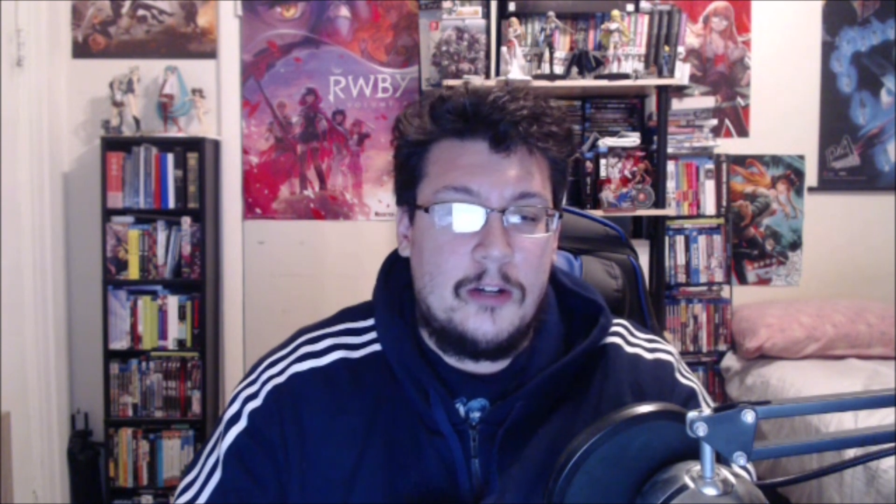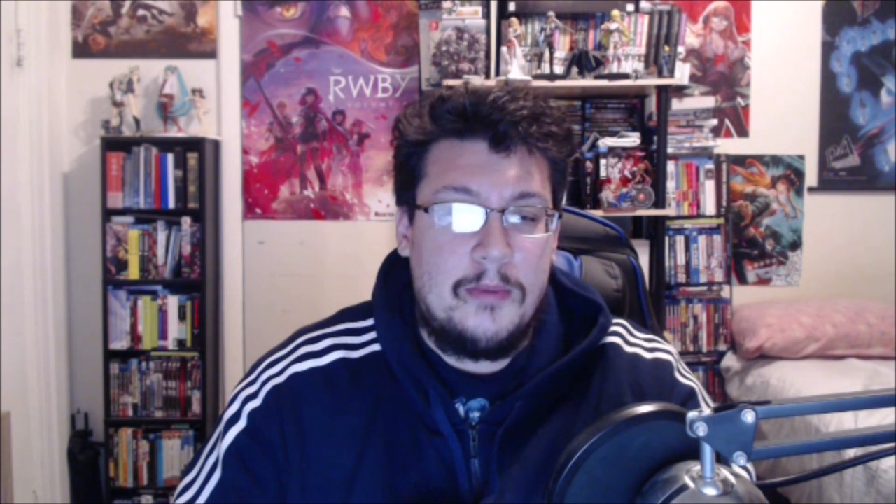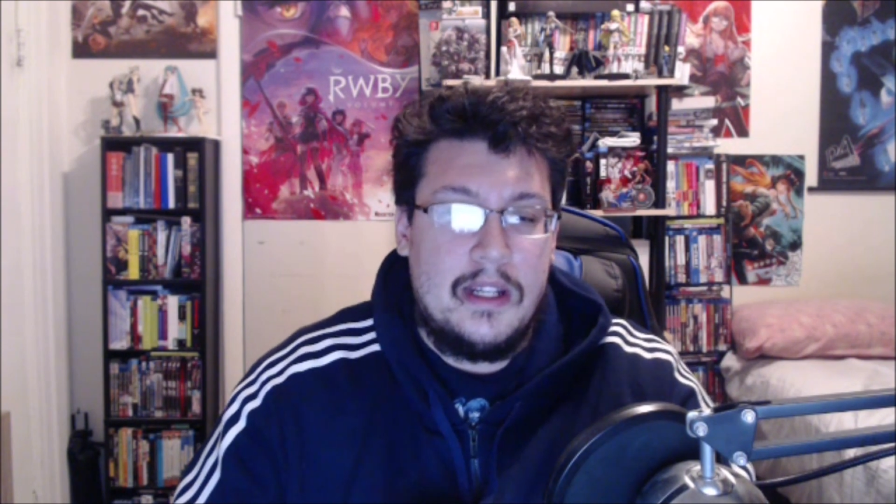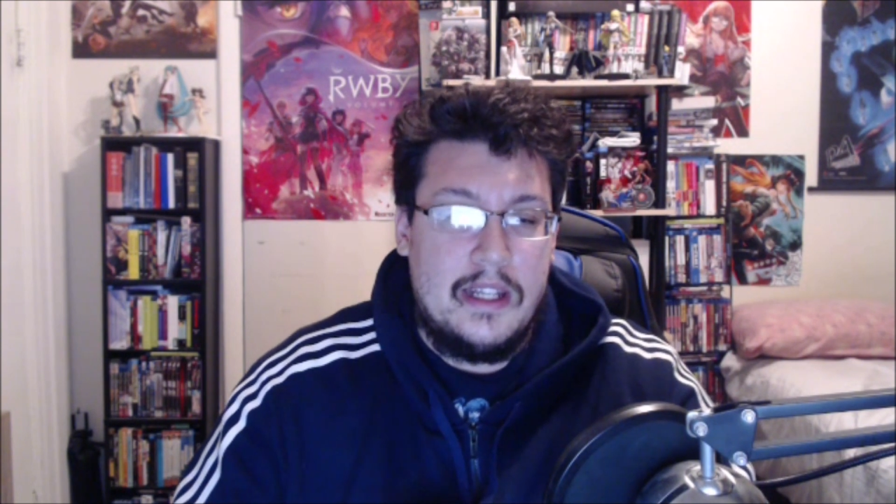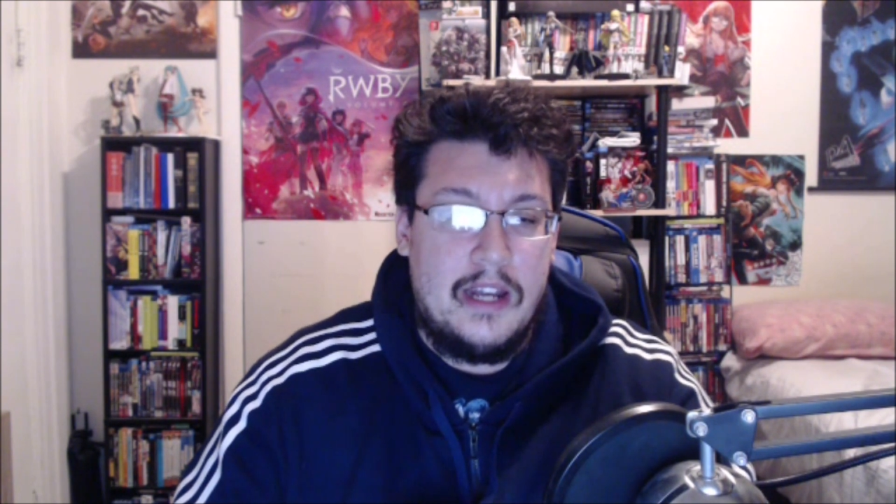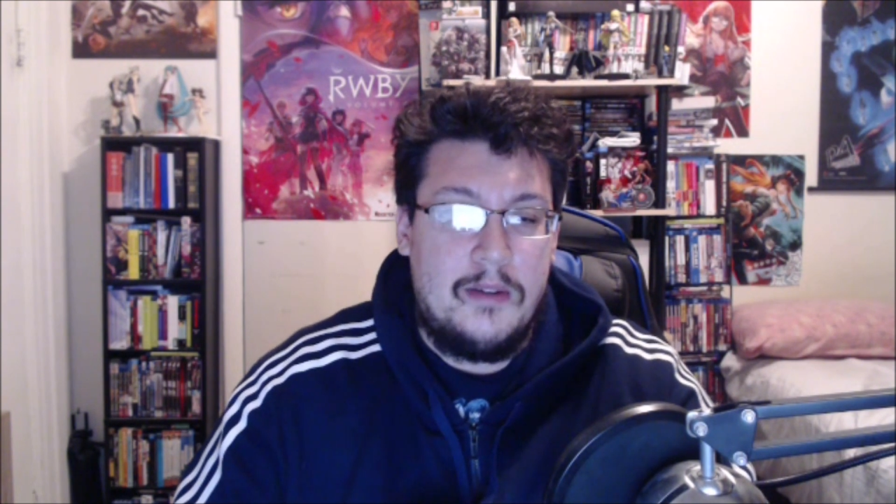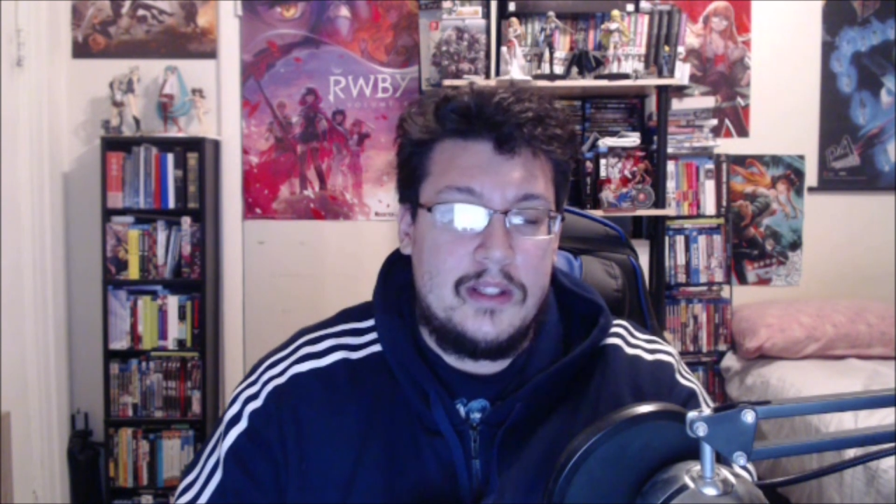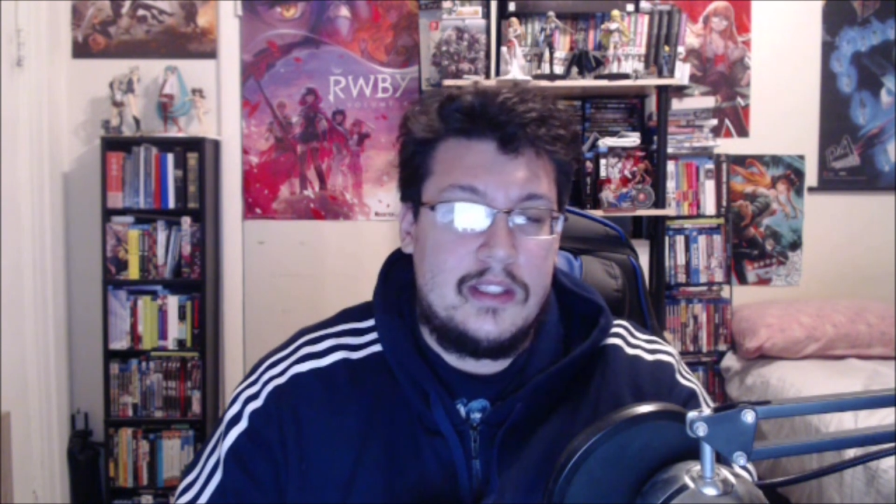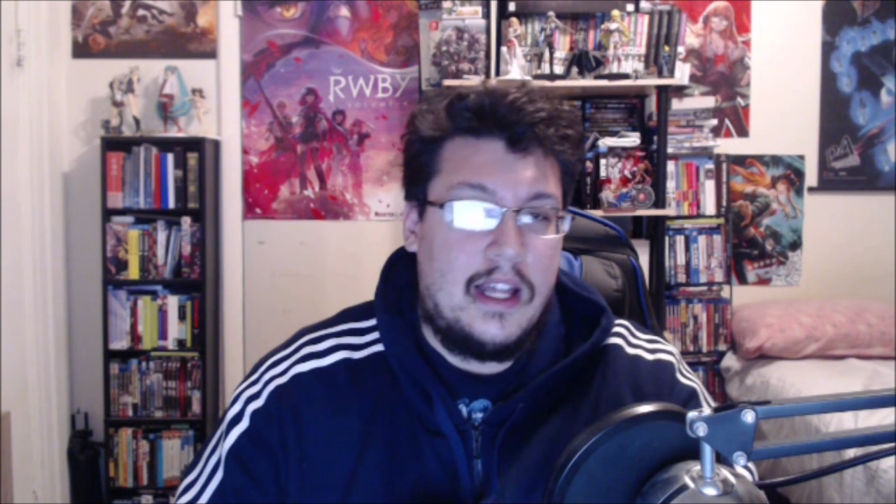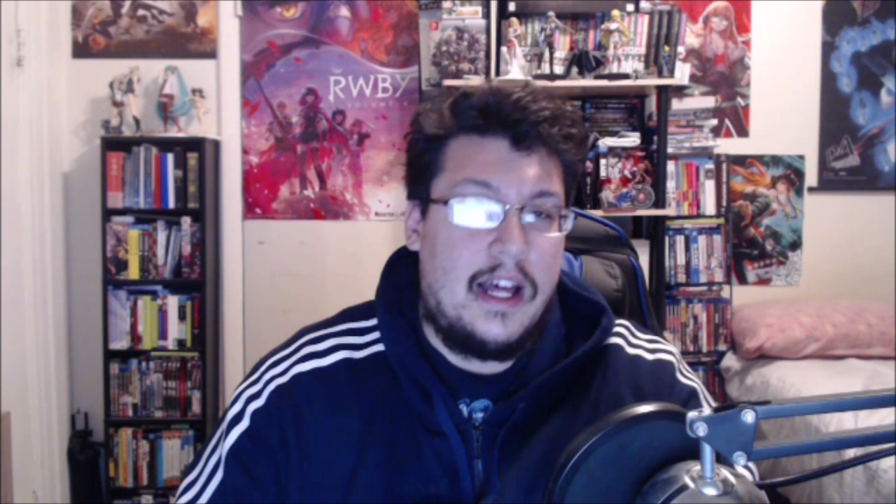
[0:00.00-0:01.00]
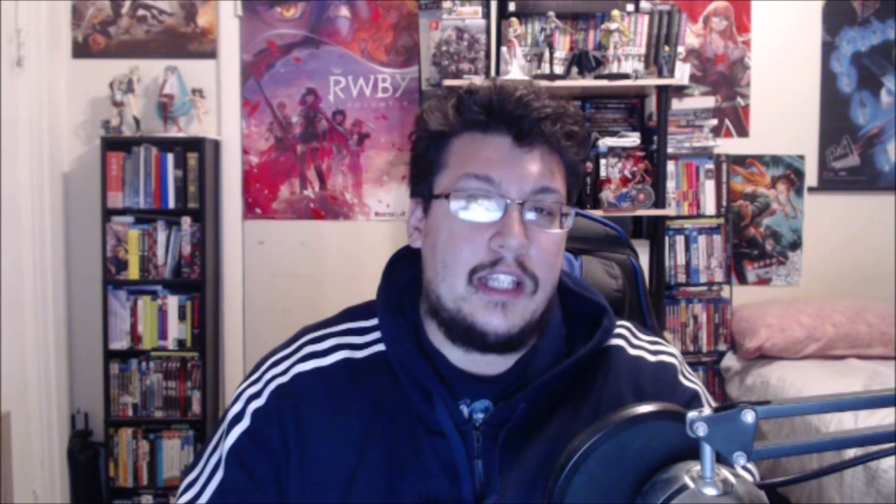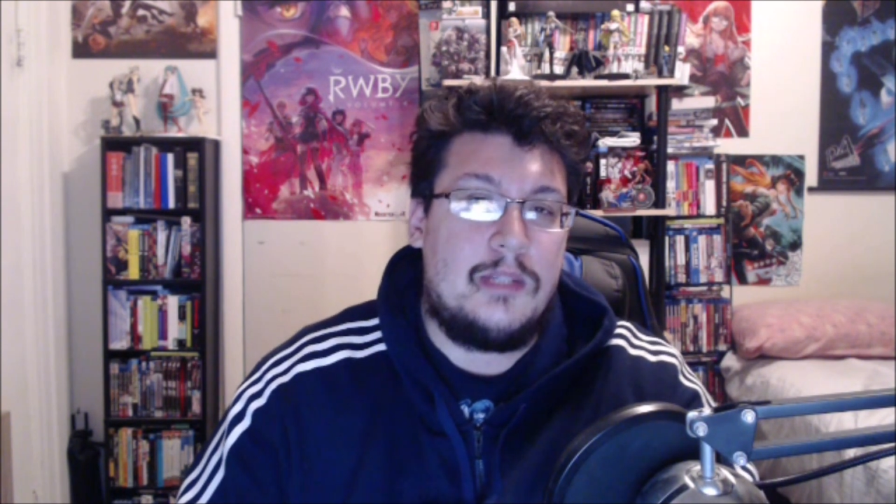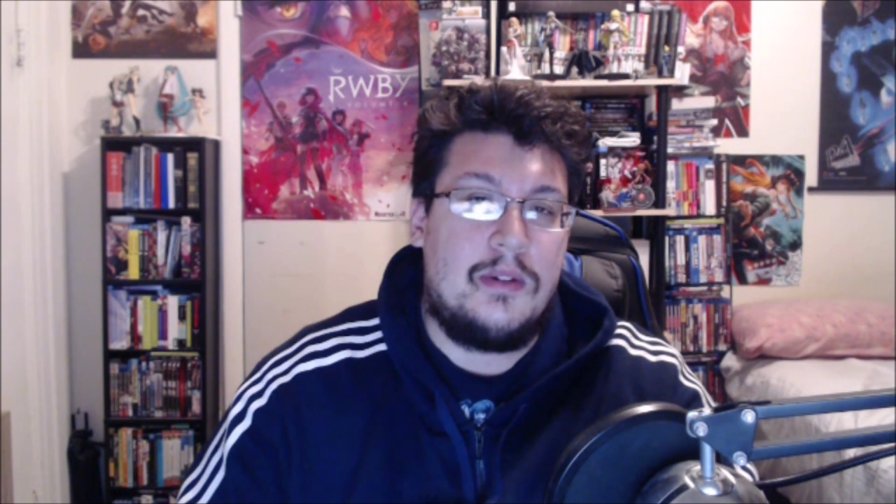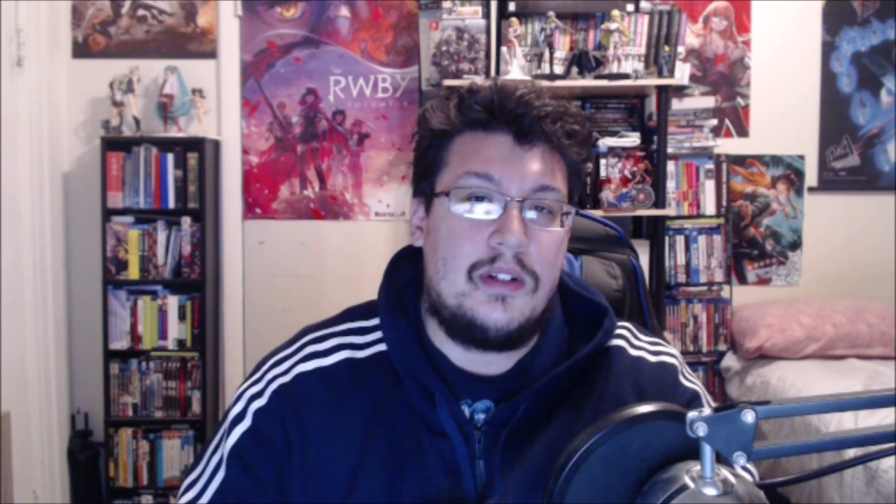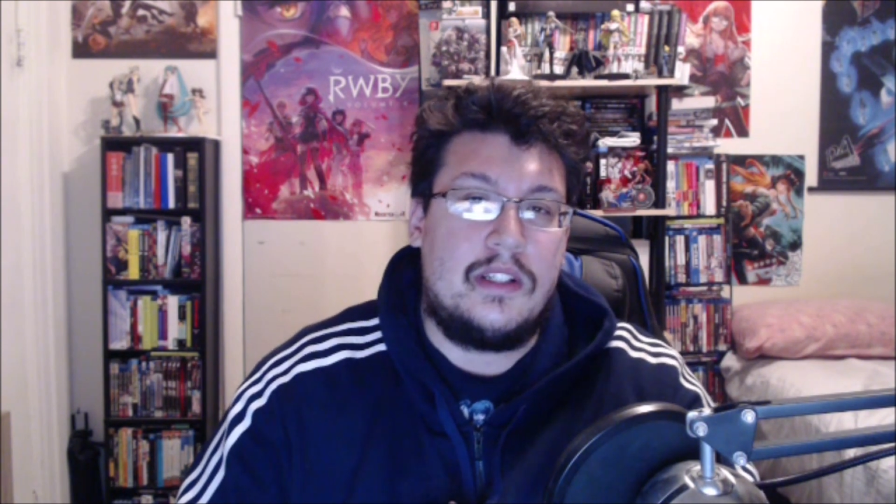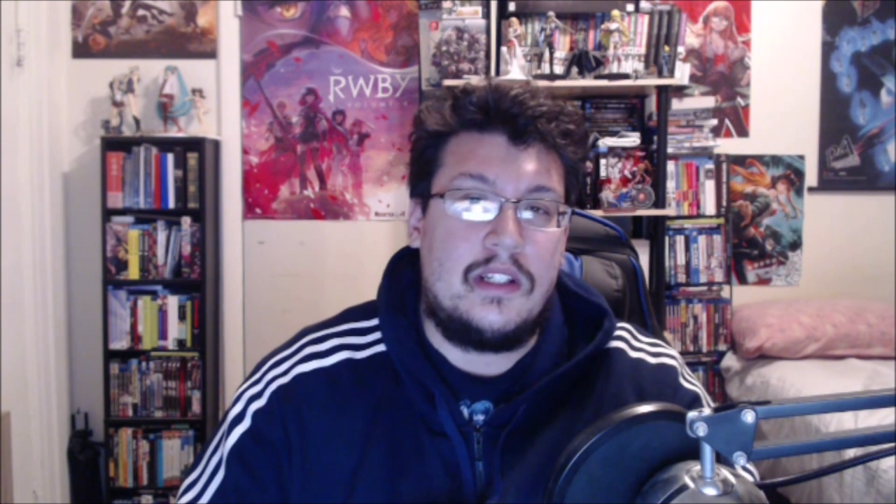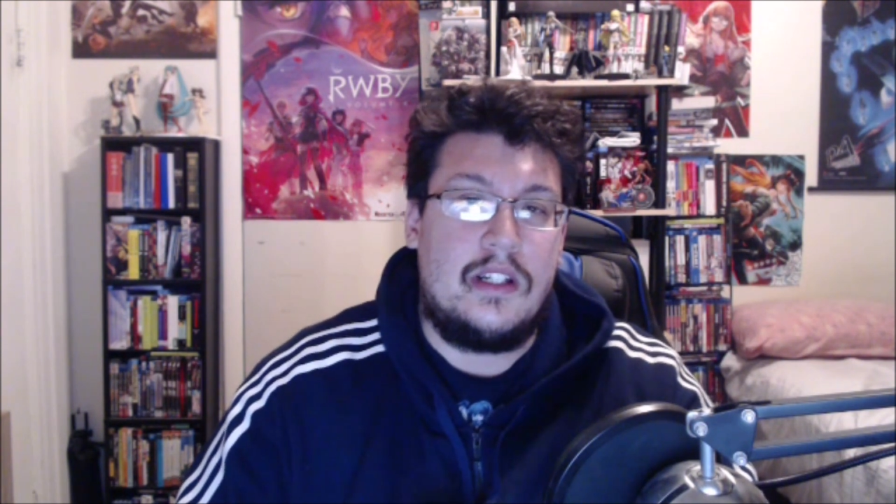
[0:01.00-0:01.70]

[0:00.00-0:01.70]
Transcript: my dad went to the hospital